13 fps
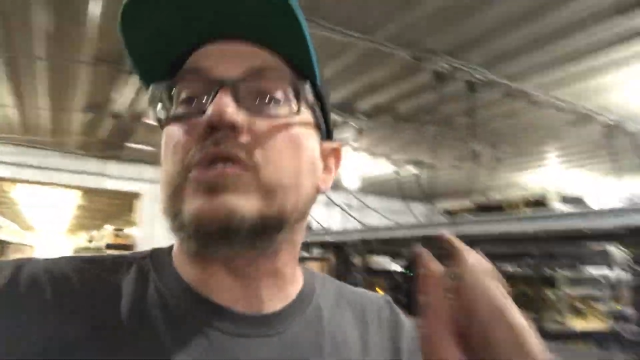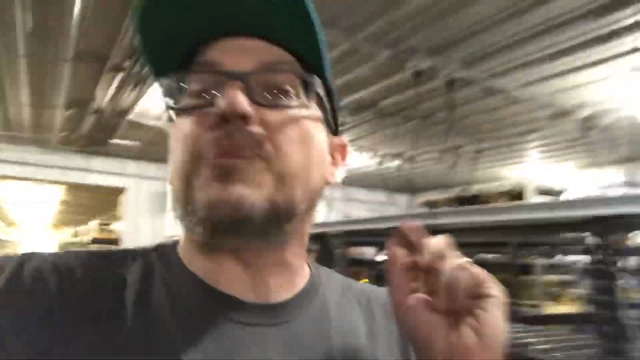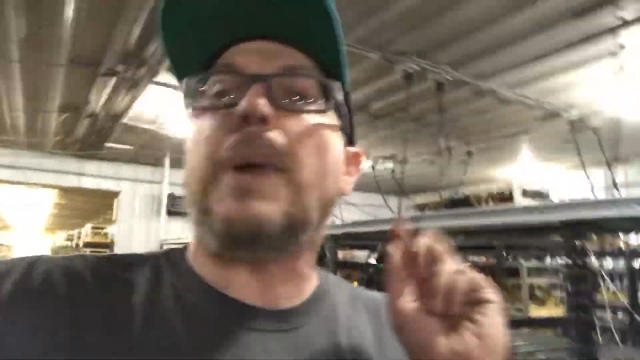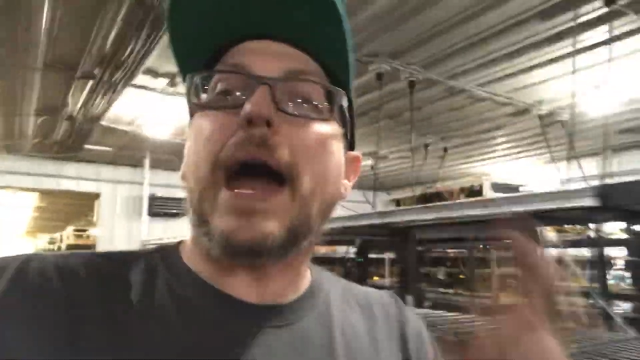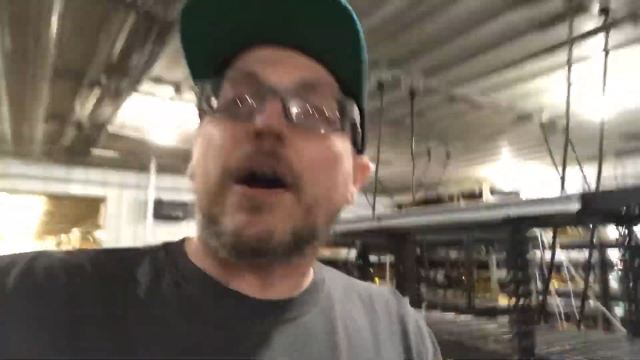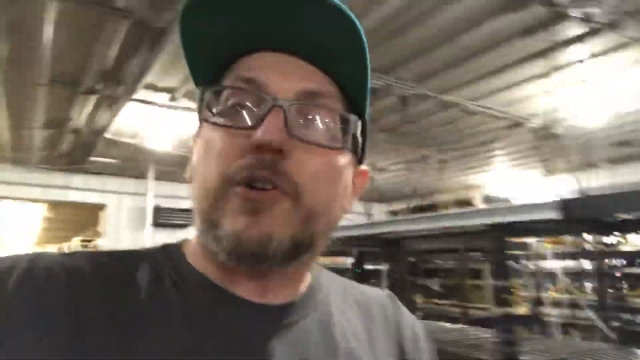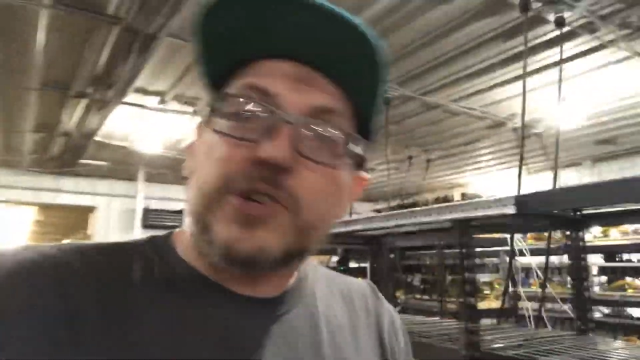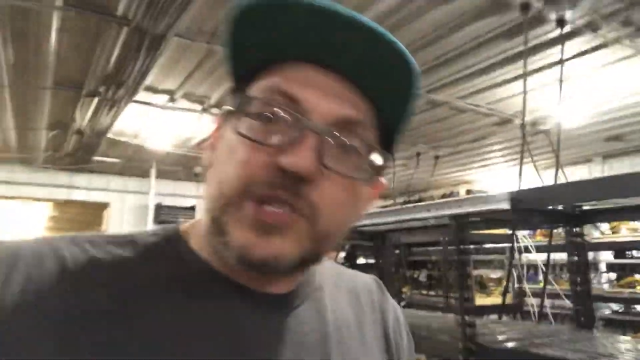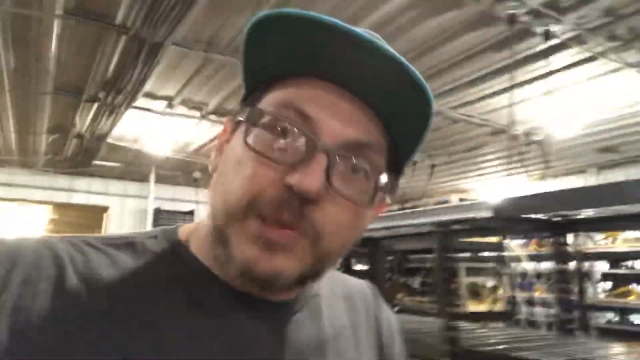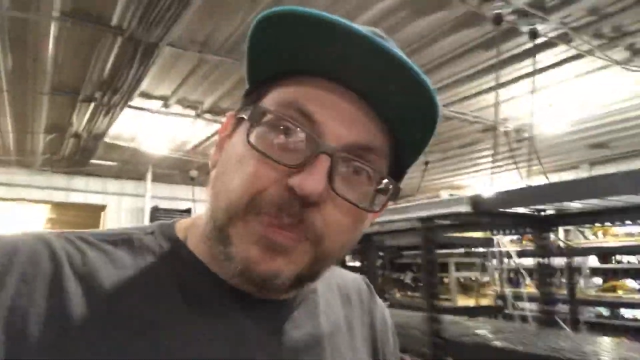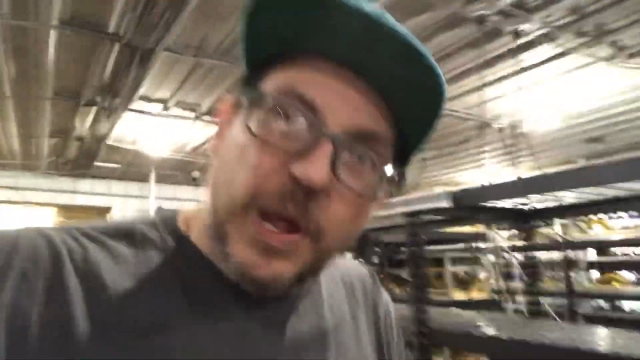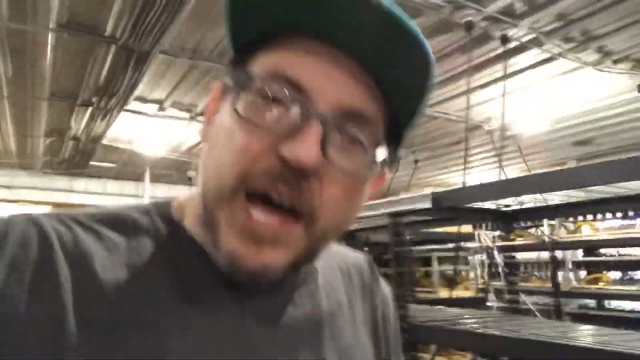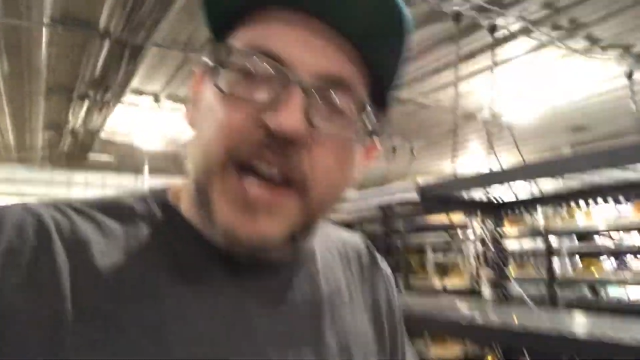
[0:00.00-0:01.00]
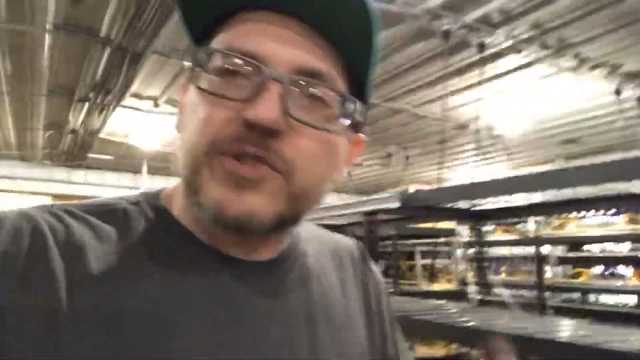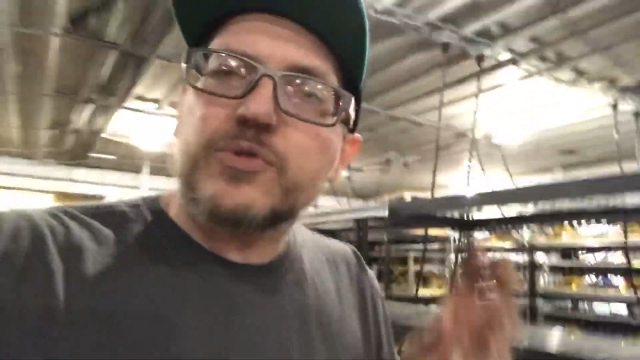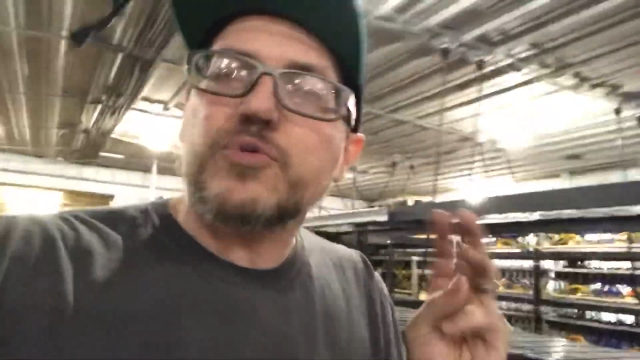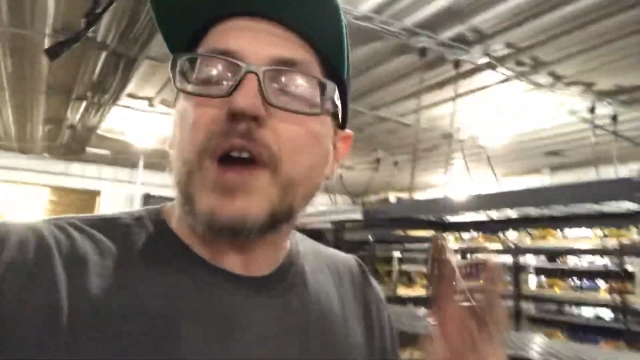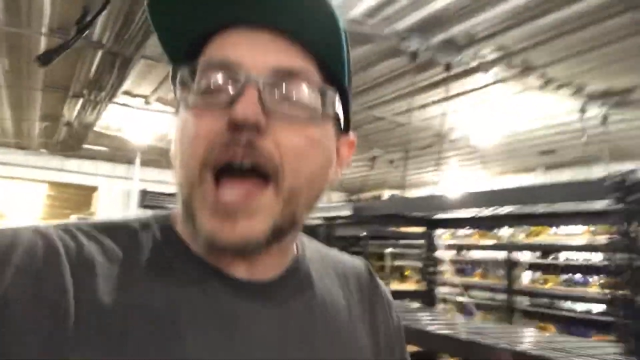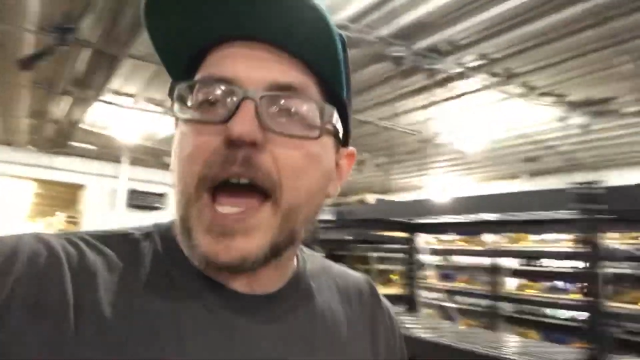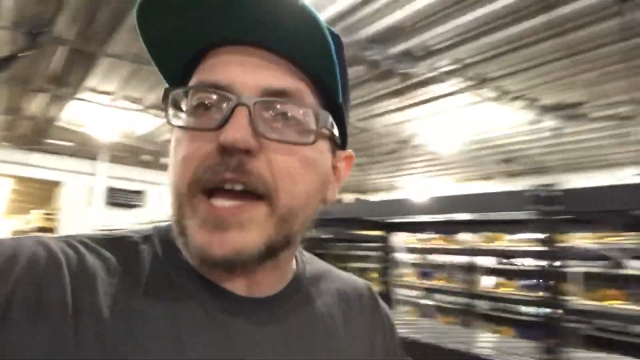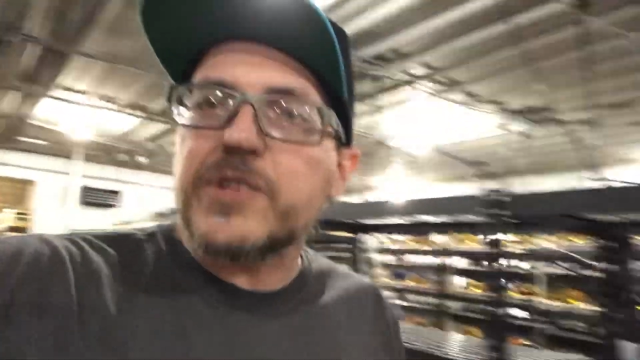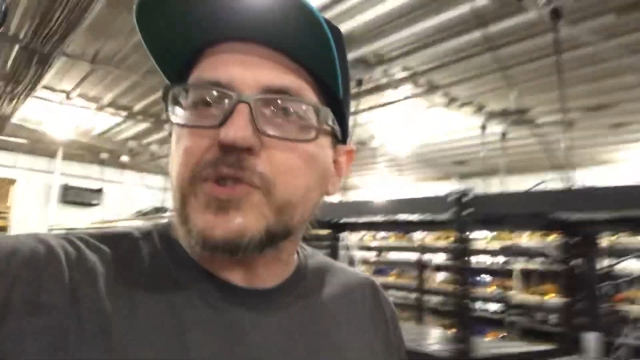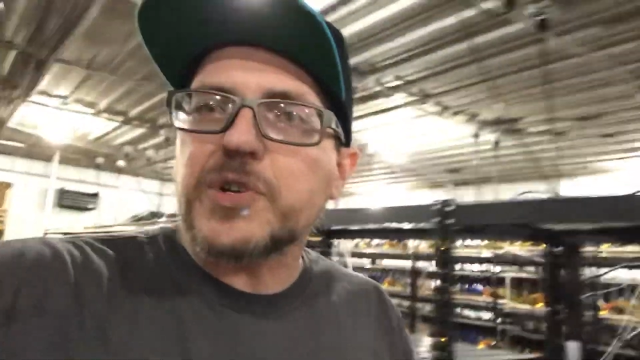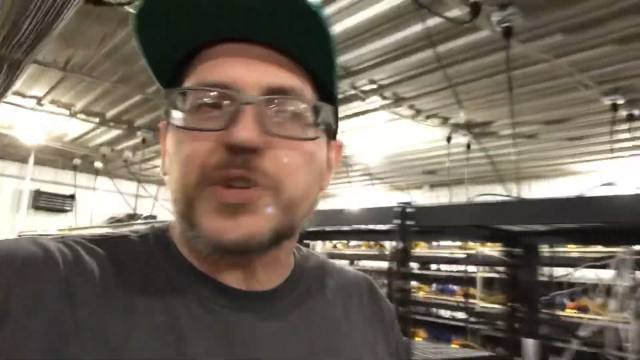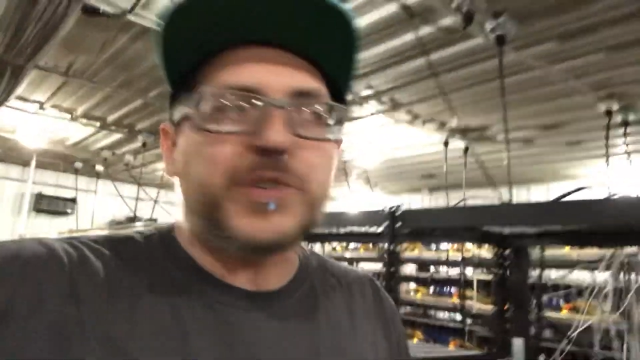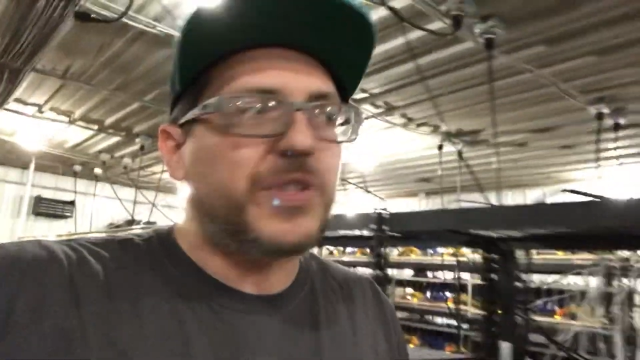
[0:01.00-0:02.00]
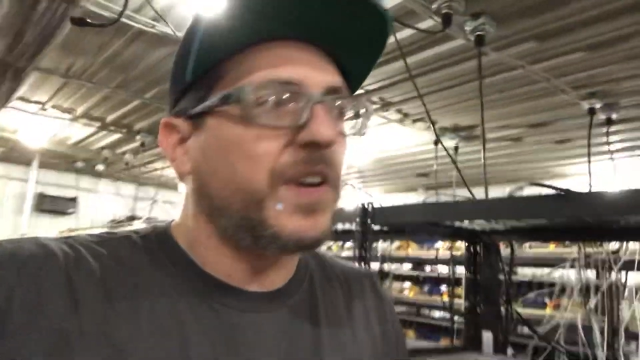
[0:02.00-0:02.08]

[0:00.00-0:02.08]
power supplies, risers,